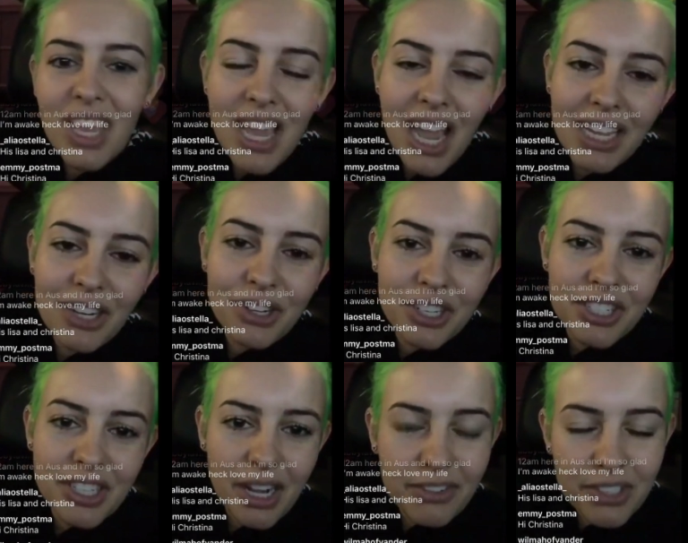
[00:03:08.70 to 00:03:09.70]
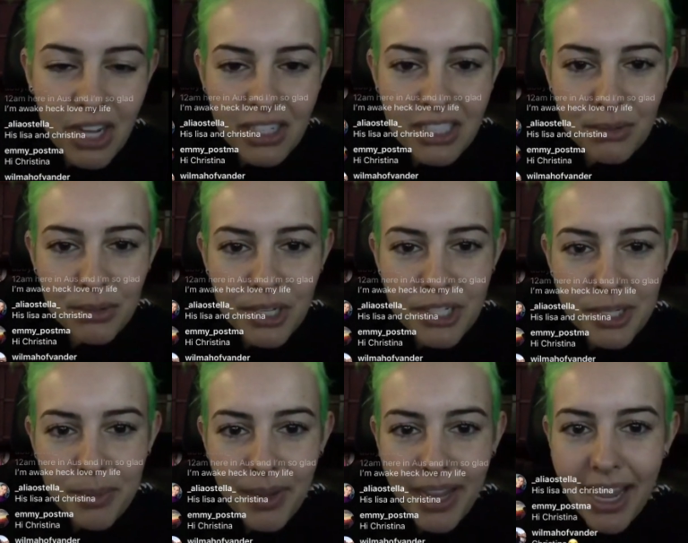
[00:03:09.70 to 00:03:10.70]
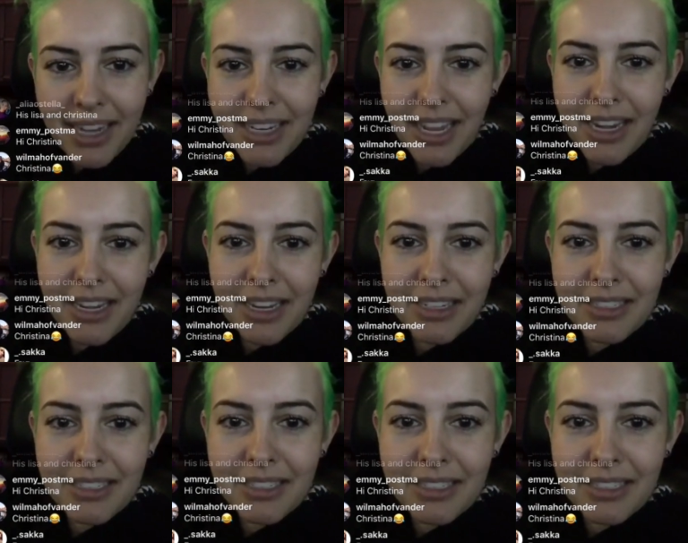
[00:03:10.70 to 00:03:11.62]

I agree. I just got out of a toxic relationship. I had to end it.